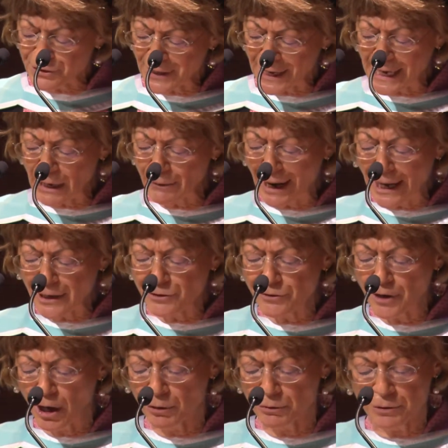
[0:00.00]
they are
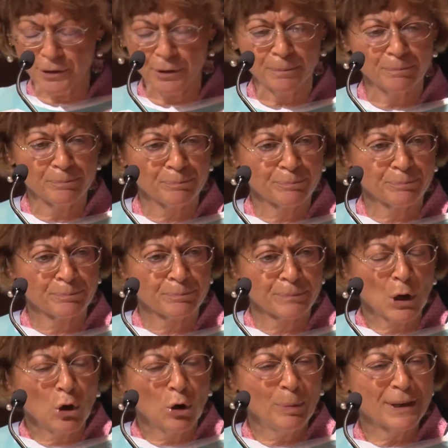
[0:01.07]
unknown,
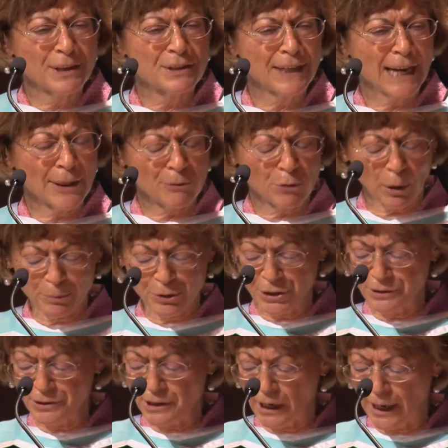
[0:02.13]
or because the other
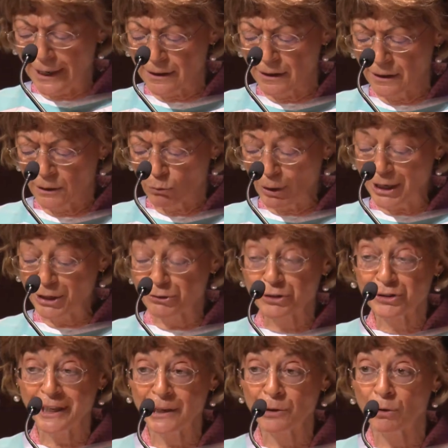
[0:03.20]
options, like
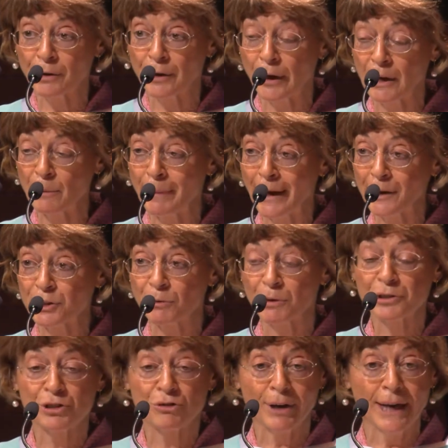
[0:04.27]
waitressing or going back to
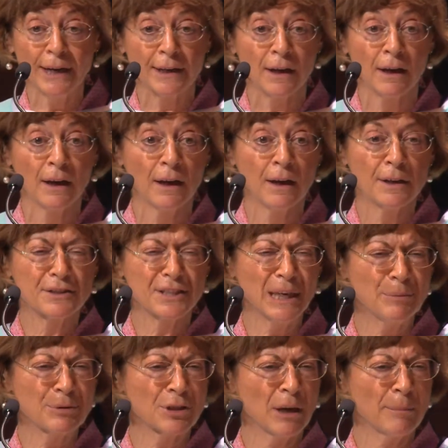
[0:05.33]
Australia, seem
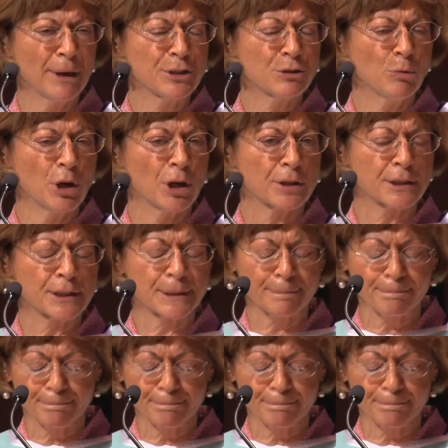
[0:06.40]
so much worse.